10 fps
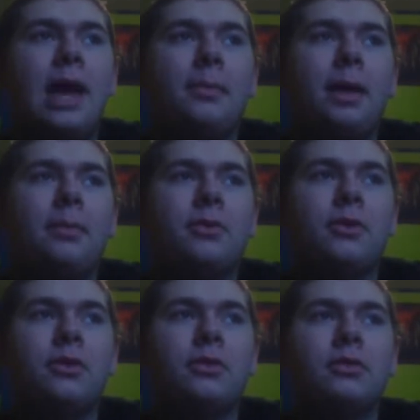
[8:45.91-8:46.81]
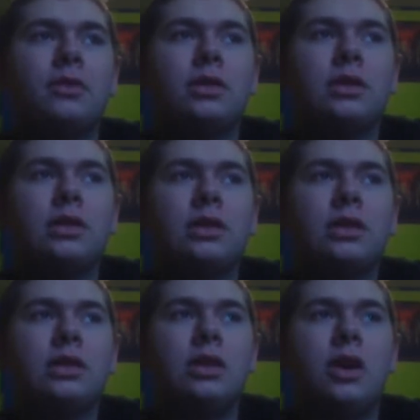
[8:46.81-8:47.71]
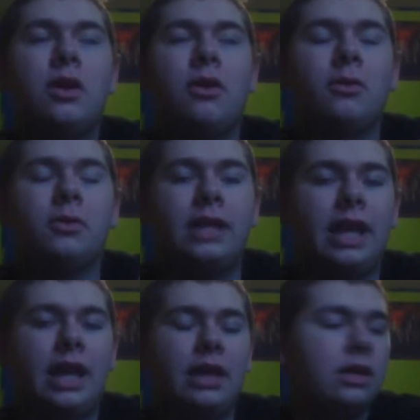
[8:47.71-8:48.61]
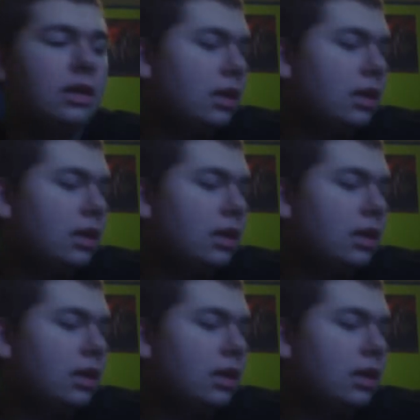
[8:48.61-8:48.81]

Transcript: episode. No, yeah.